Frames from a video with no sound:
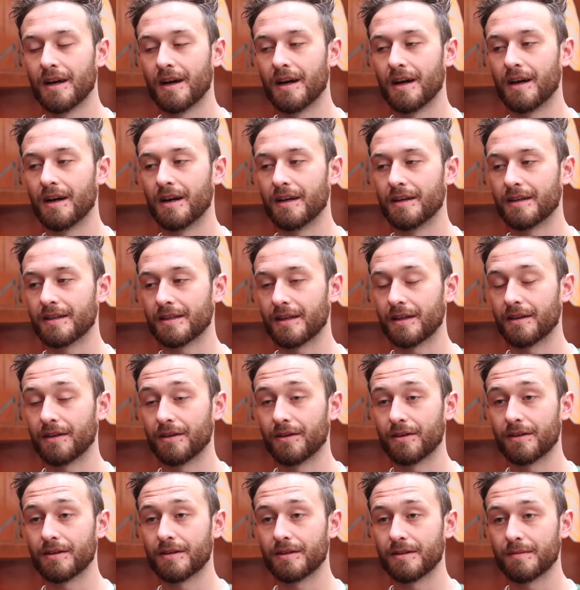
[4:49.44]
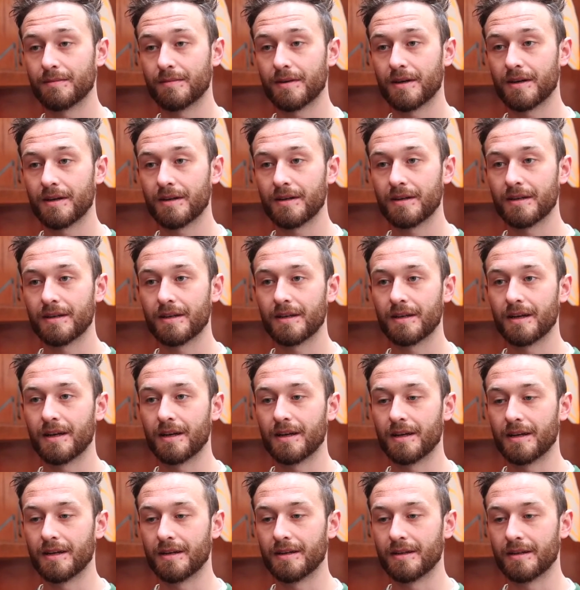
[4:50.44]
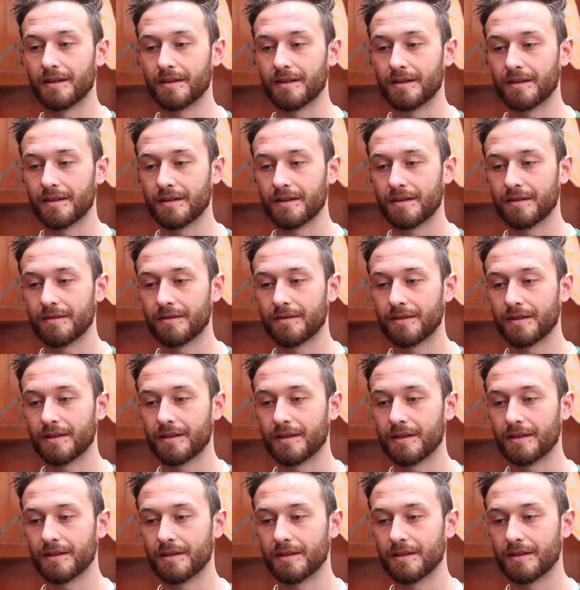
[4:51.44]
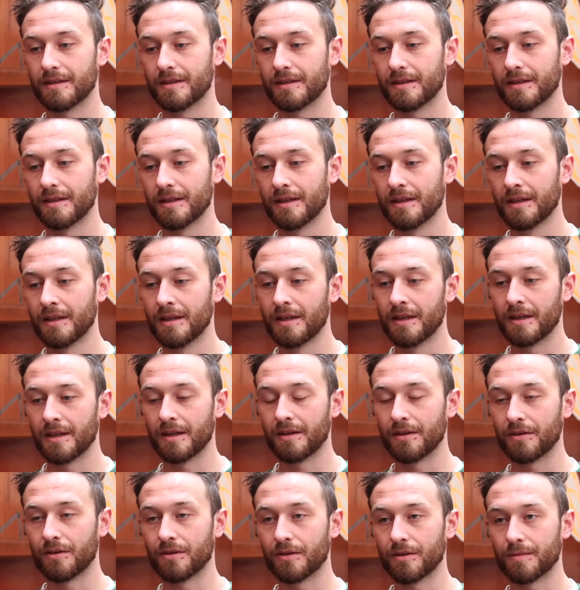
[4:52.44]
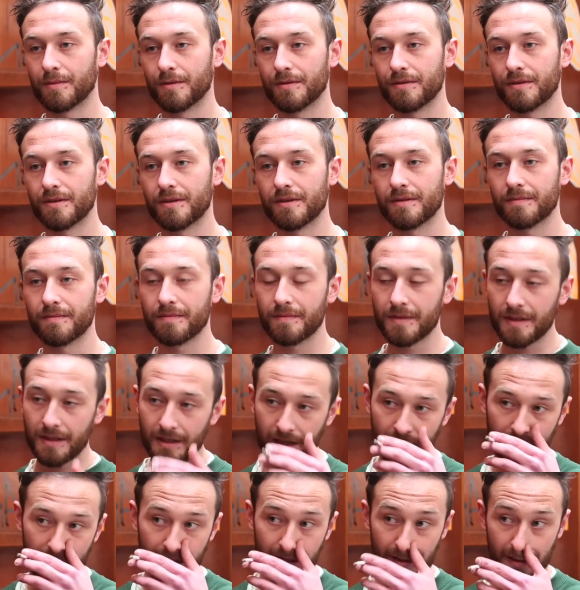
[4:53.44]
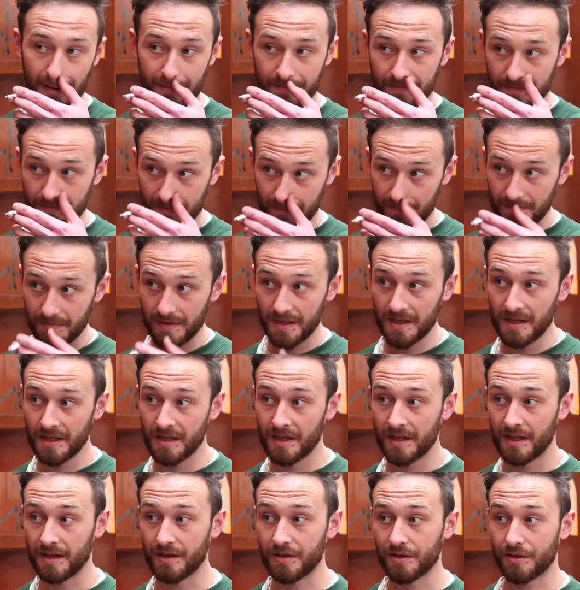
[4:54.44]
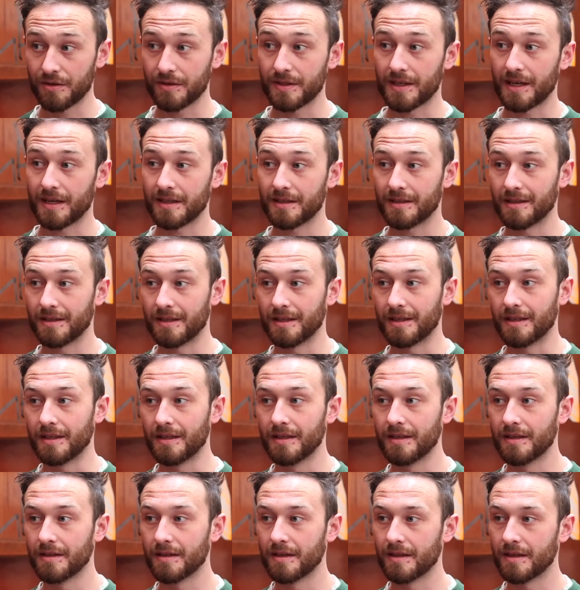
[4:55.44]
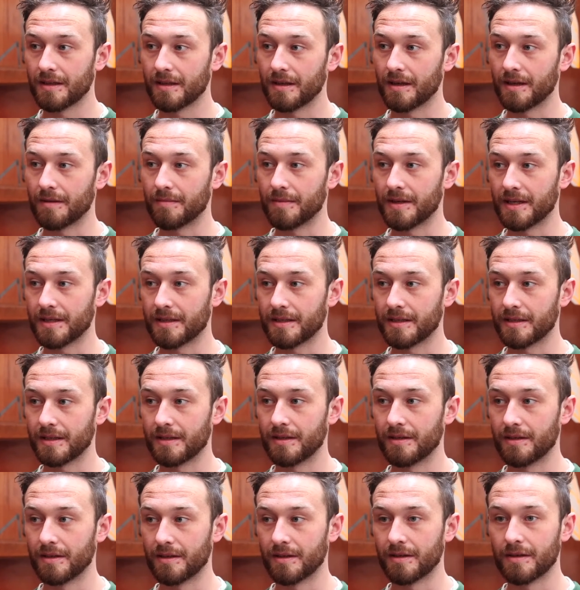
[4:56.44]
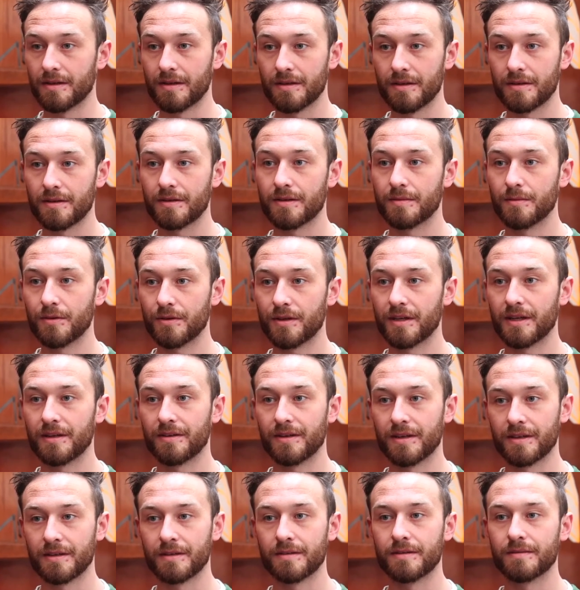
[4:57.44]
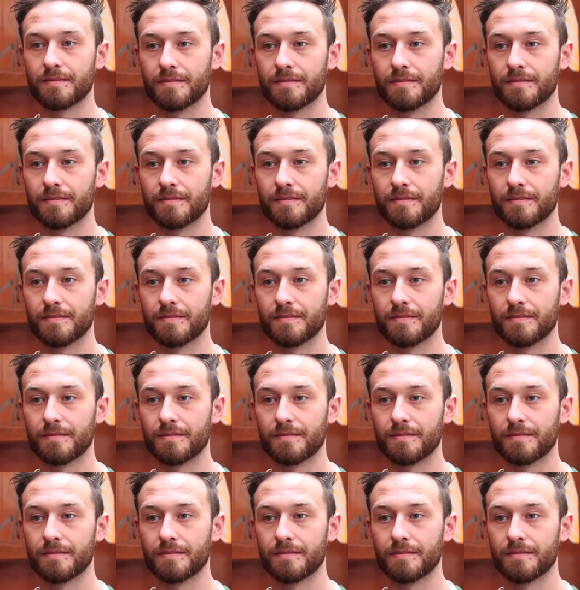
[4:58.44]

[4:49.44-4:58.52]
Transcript: and it's at the Lauriston Bar, which is in the Gorgos, and the show is actually based in the smoking area.